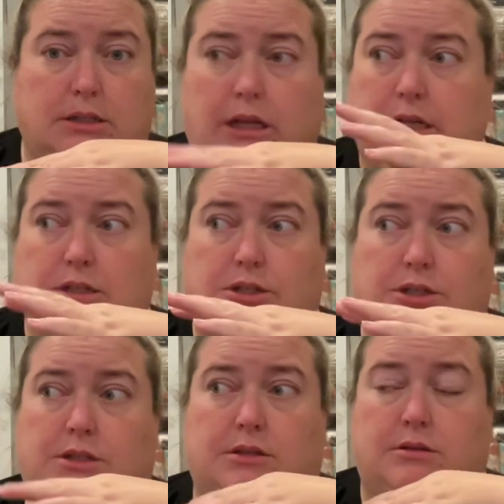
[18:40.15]
Like
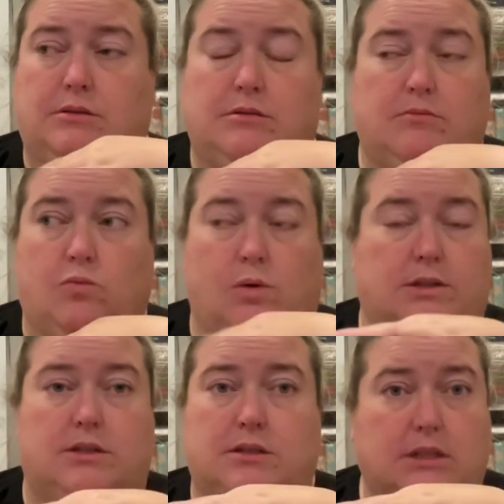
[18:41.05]
just wants
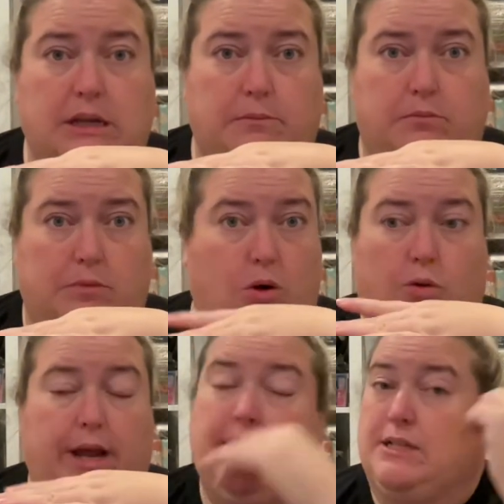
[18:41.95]
to sleep the whole
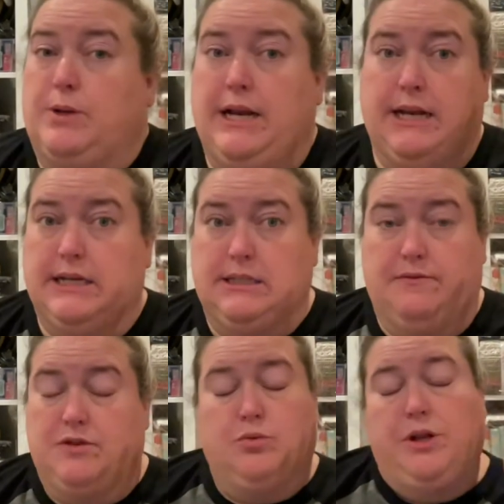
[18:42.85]
day. That's what I did. I slept
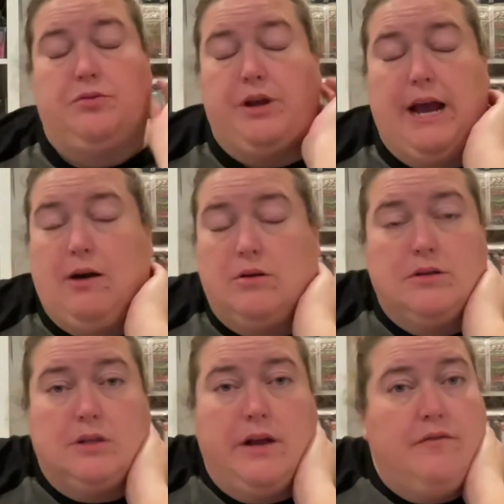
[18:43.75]
for 23 hours,
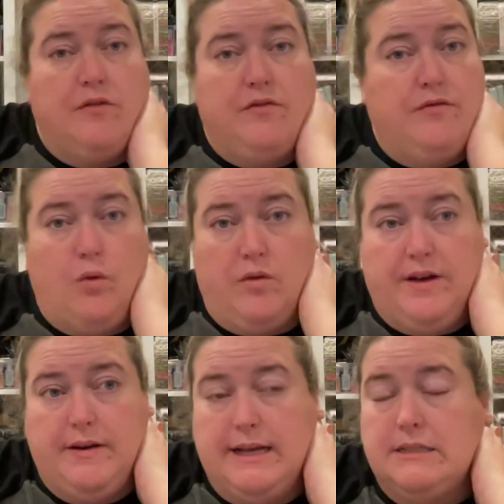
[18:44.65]
like for 4 or
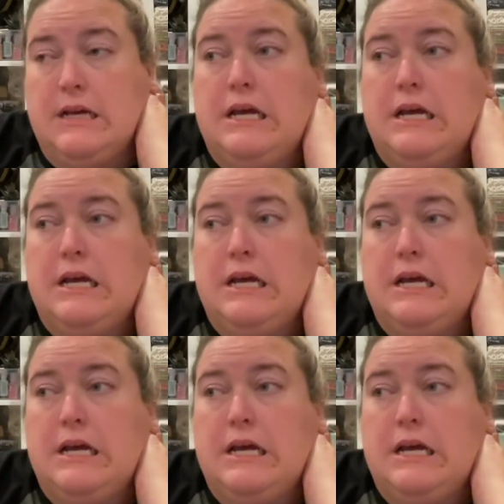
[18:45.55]
5 days.